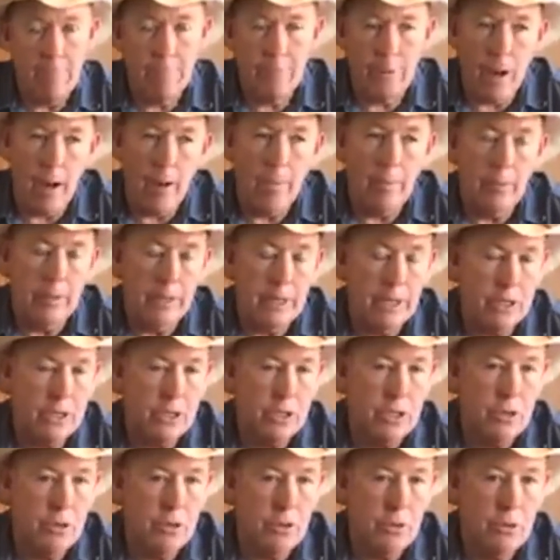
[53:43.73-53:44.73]
probably a
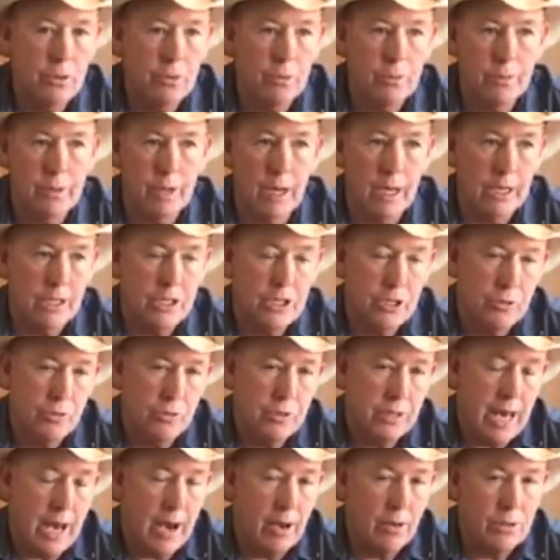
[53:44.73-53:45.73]
two a two
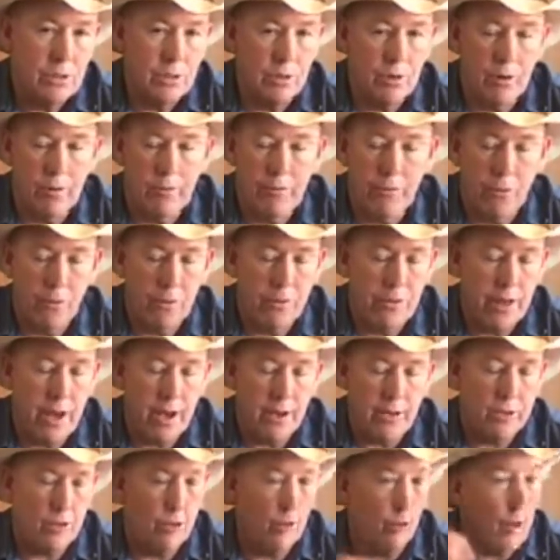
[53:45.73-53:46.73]
thousand or four
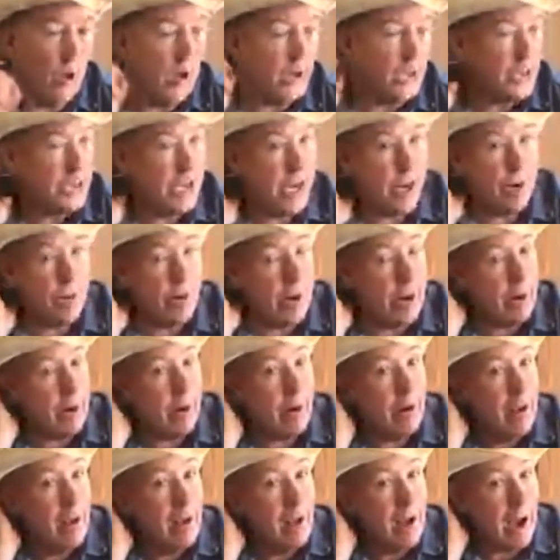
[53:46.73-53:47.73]
thousand watt
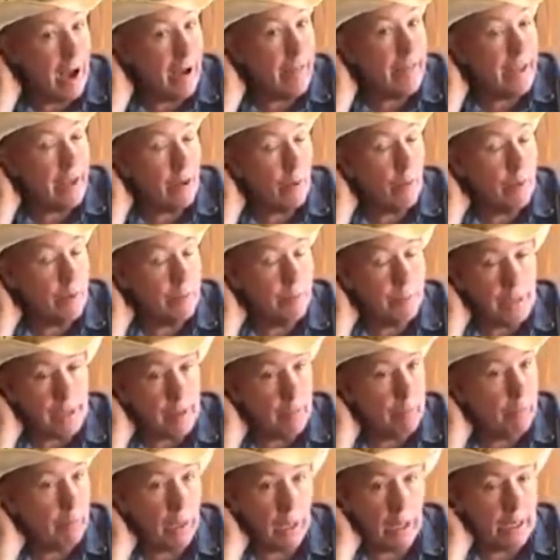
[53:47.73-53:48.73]
generator. I think would
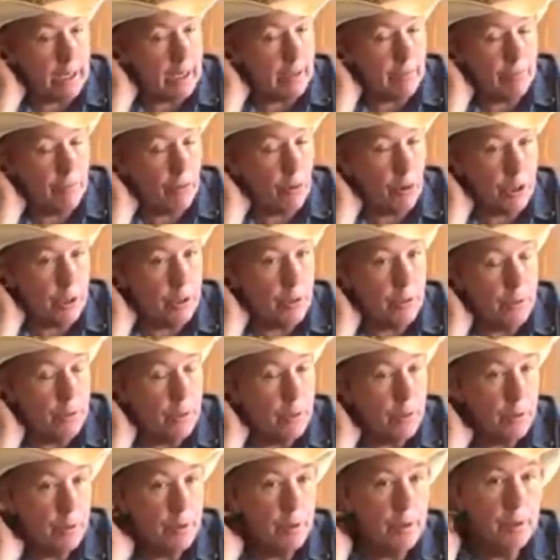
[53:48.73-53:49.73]
be plenty for
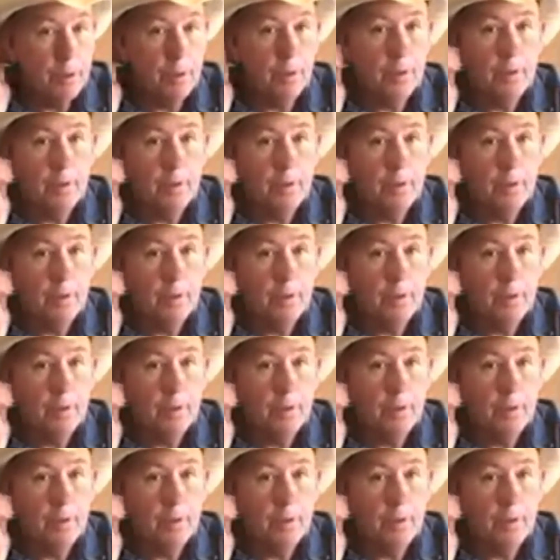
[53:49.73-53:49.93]
you.